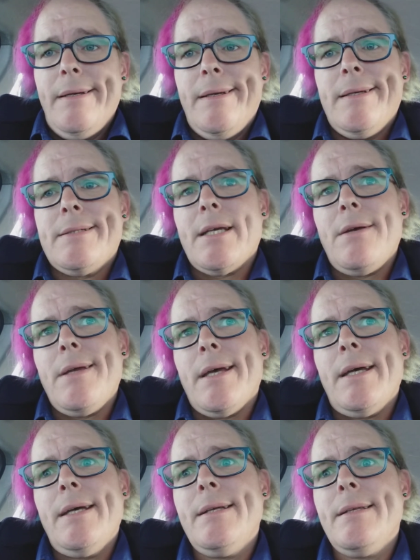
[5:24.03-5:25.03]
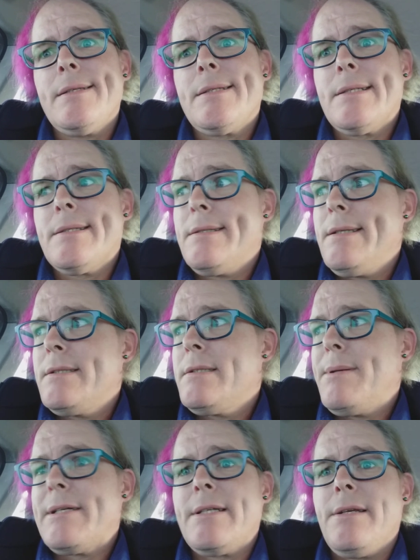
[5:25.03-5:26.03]
So yeah, that's
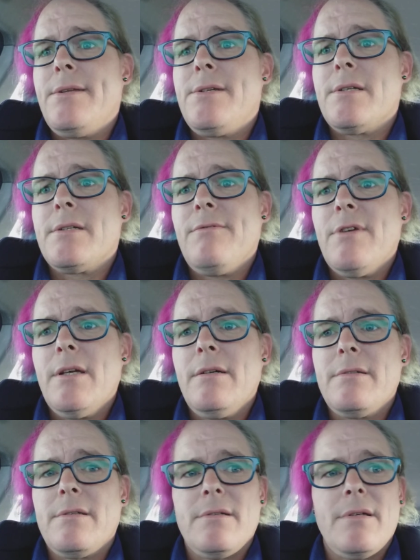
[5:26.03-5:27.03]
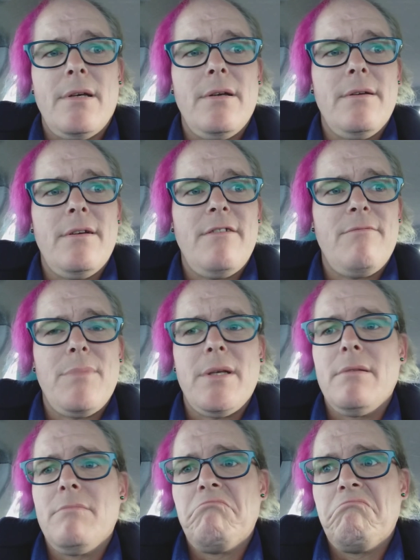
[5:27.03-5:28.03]
basically the gist of it, guys. I have
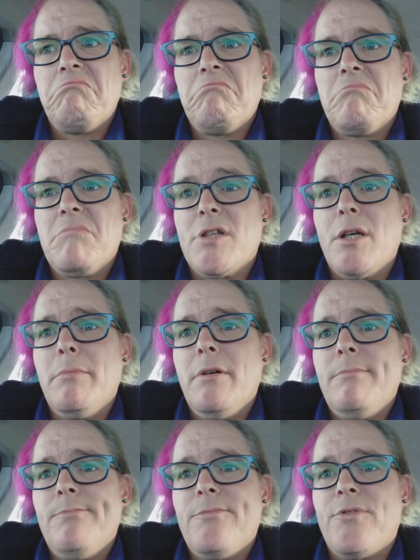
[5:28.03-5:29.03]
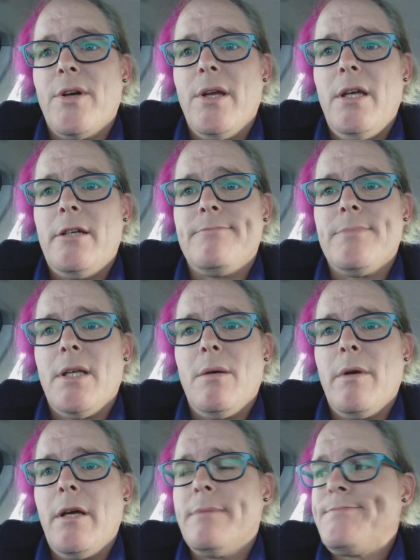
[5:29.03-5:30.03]
been sober for a year.
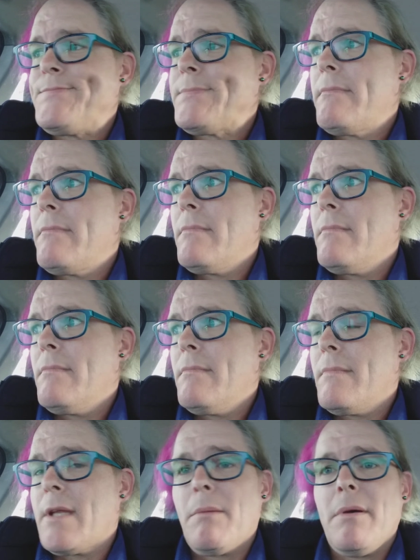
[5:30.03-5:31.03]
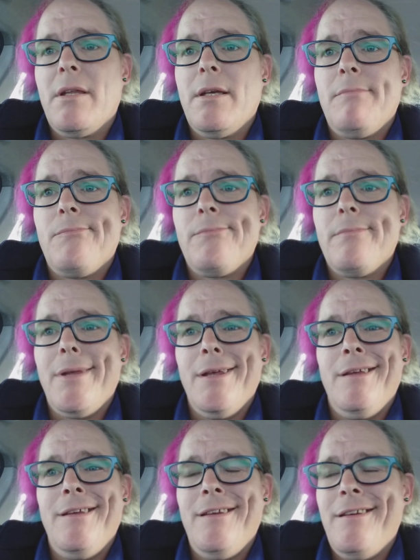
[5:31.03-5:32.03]
There we are. How about
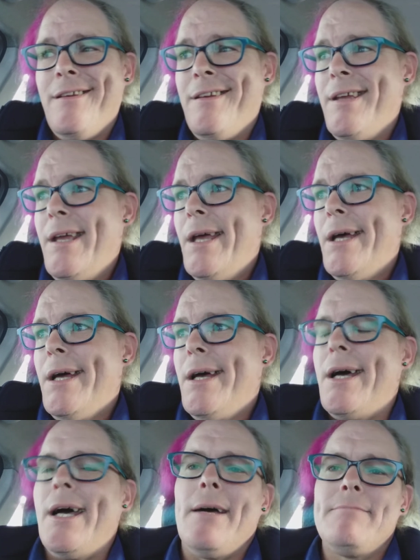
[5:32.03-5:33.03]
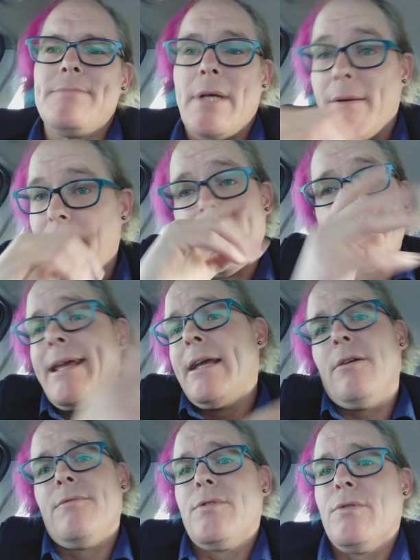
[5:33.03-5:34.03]
that?
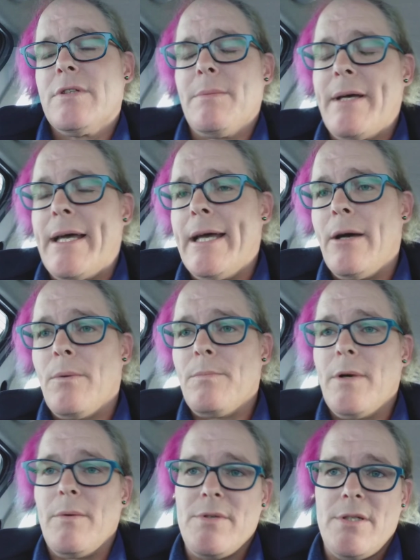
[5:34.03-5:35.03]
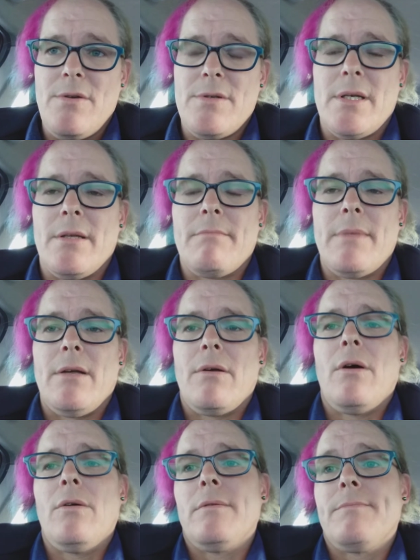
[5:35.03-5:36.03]
Again, I've talked about how I was using
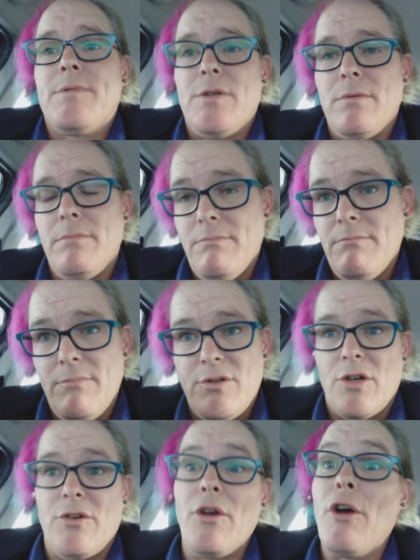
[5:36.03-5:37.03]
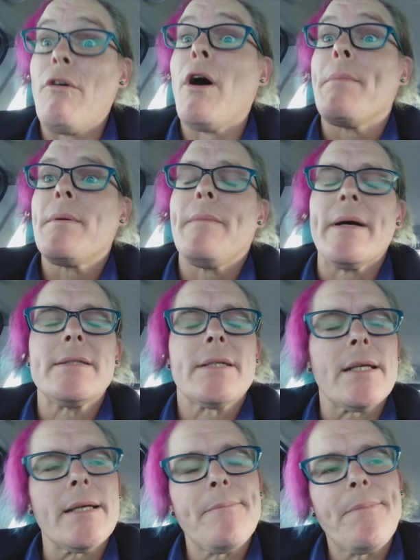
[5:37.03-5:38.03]
alcohol to shut her up, basically.